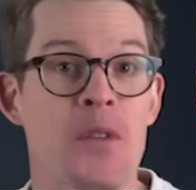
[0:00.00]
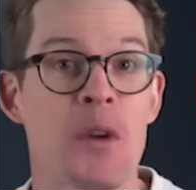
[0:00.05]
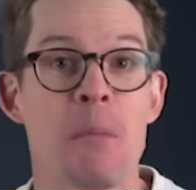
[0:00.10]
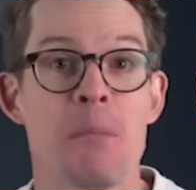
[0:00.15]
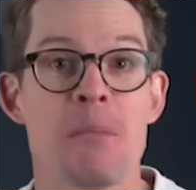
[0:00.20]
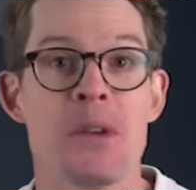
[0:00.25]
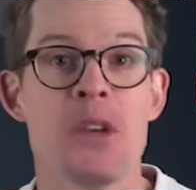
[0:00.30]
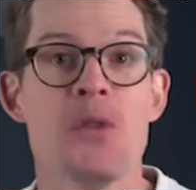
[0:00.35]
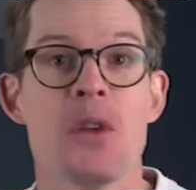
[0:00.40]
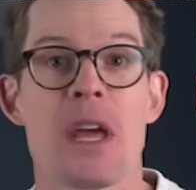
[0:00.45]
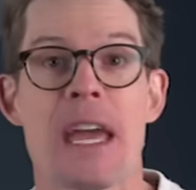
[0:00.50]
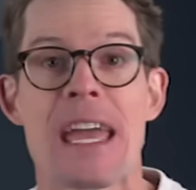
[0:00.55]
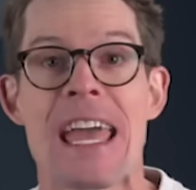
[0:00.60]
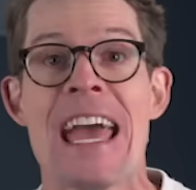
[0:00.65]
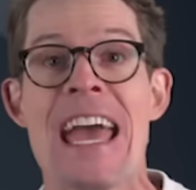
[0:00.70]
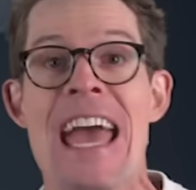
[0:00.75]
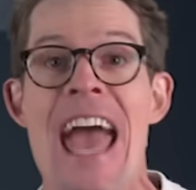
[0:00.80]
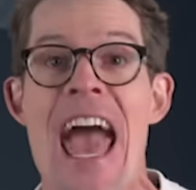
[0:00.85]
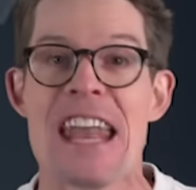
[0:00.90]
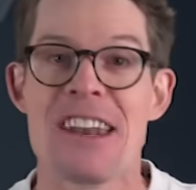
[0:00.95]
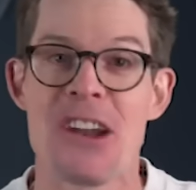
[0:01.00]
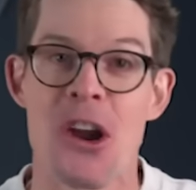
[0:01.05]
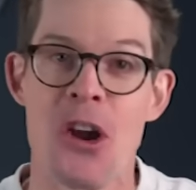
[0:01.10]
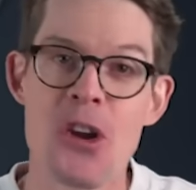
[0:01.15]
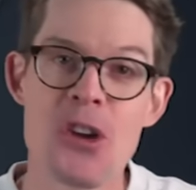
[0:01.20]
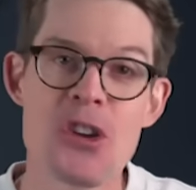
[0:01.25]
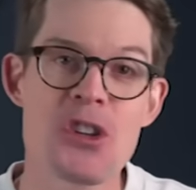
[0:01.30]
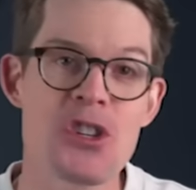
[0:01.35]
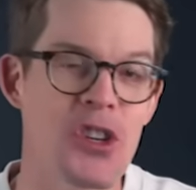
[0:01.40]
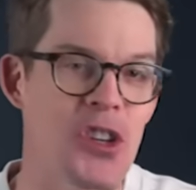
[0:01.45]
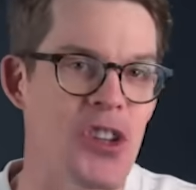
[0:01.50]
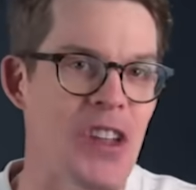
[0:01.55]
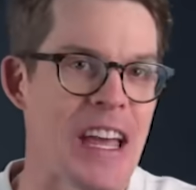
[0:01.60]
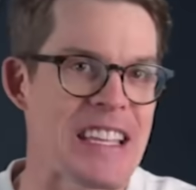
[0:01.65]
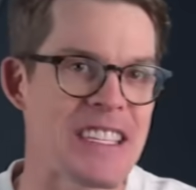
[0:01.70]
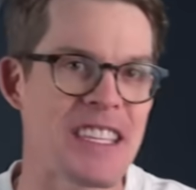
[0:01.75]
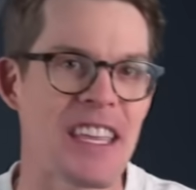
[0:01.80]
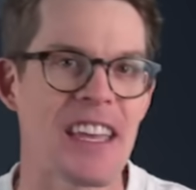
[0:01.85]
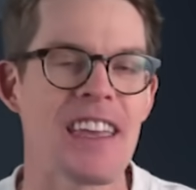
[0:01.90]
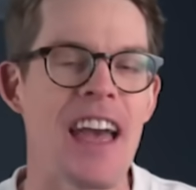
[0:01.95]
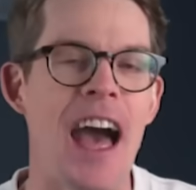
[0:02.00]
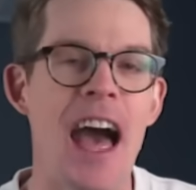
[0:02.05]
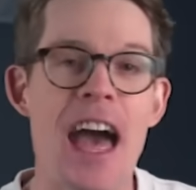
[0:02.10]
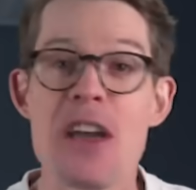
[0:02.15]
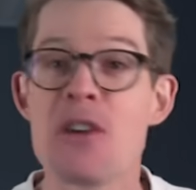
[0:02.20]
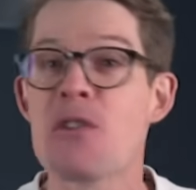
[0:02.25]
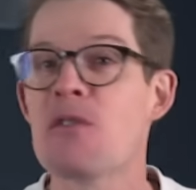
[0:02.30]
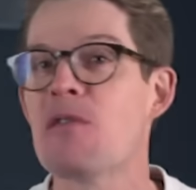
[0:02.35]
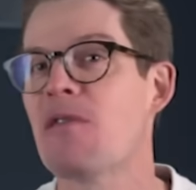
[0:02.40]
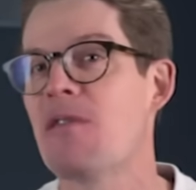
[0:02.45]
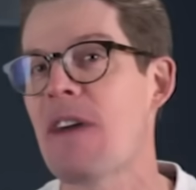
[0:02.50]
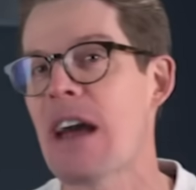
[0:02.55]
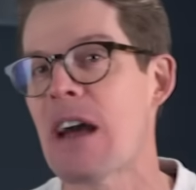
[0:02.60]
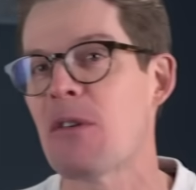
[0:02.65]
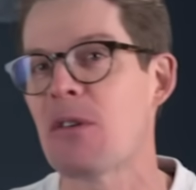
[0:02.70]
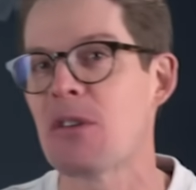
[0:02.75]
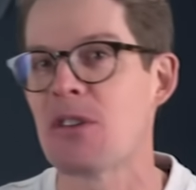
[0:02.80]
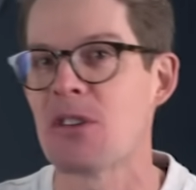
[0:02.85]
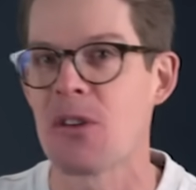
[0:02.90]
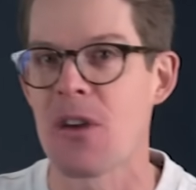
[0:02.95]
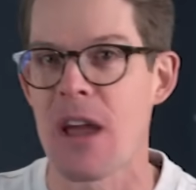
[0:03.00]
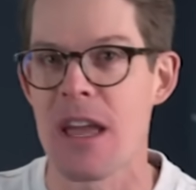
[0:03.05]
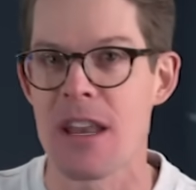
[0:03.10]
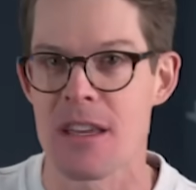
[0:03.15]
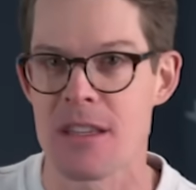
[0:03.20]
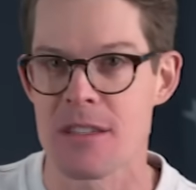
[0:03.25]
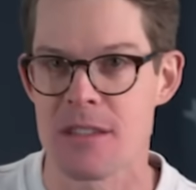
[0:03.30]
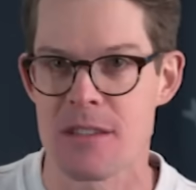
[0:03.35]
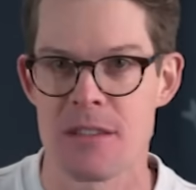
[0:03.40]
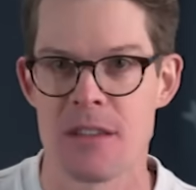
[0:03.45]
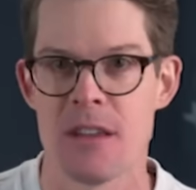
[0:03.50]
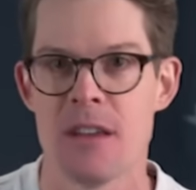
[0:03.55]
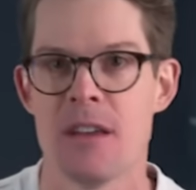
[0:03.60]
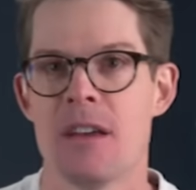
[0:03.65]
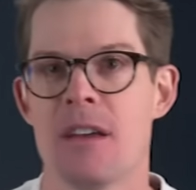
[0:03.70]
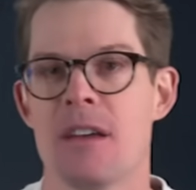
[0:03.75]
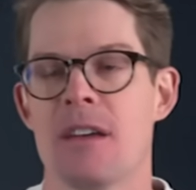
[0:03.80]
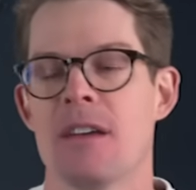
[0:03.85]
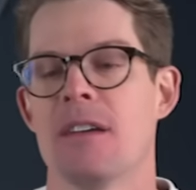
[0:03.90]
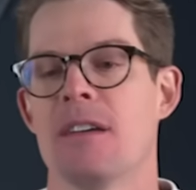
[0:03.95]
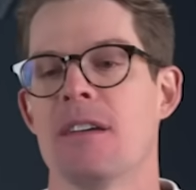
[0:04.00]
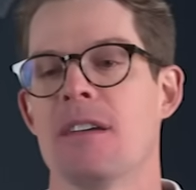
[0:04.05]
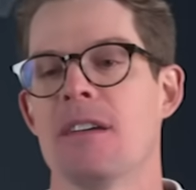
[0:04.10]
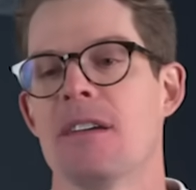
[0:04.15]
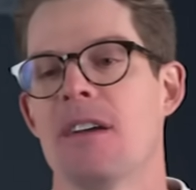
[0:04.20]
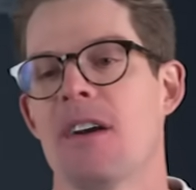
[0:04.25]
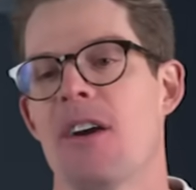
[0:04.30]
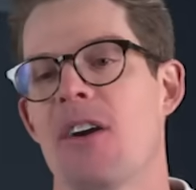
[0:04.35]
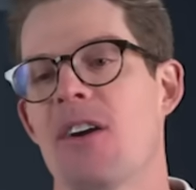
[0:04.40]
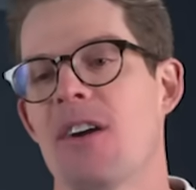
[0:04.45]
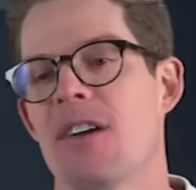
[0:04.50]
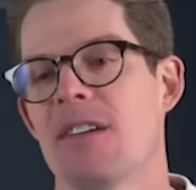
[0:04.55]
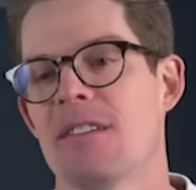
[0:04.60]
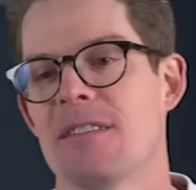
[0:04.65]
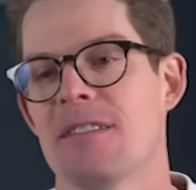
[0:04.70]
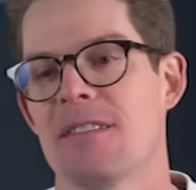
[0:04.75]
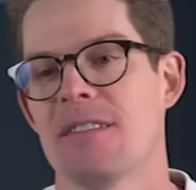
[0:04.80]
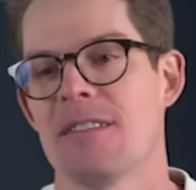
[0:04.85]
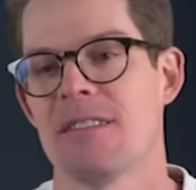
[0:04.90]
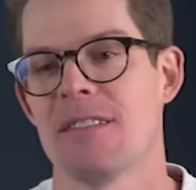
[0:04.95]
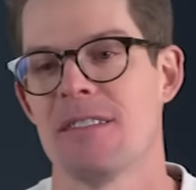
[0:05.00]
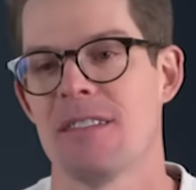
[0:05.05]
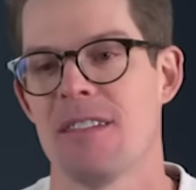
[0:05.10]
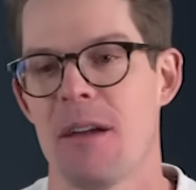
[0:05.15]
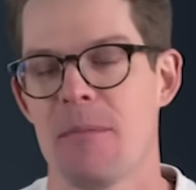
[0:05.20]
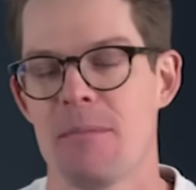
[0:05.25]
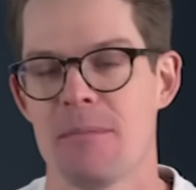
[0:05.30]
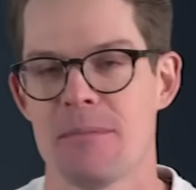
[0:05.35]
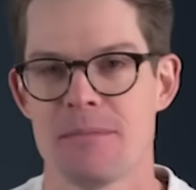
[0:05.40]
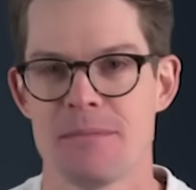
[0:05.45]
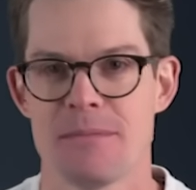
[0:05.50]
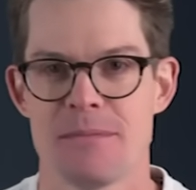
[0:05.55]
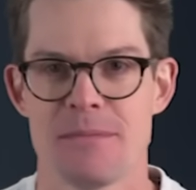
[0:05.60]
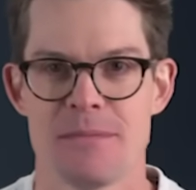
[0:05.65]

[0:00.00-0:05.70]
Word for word: Computing and Herschel as the guy who found Uranus. All right, let's oh, try oh, that again. Yep.